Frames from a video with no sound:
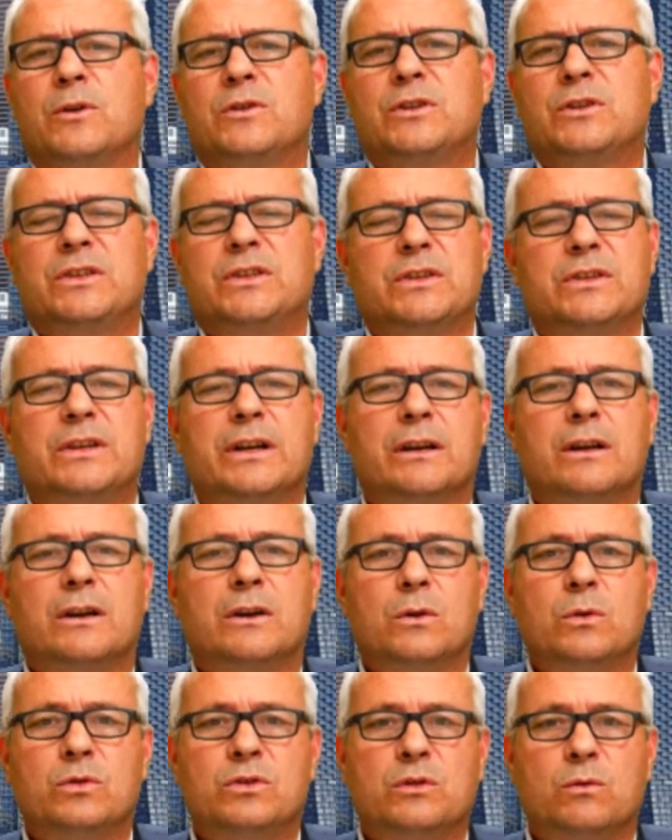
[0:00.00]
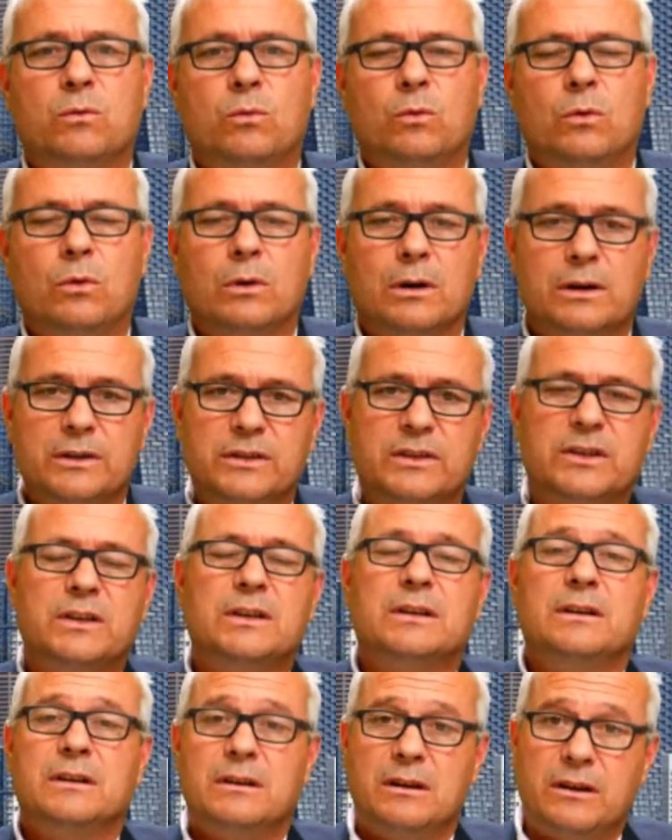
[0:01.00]
is going to go towards
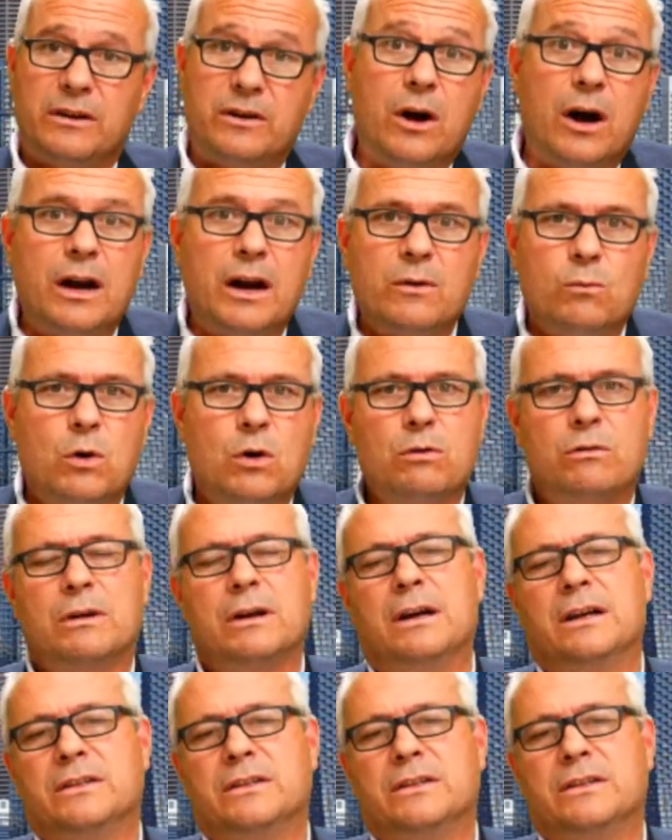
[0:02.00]
non-woke causes.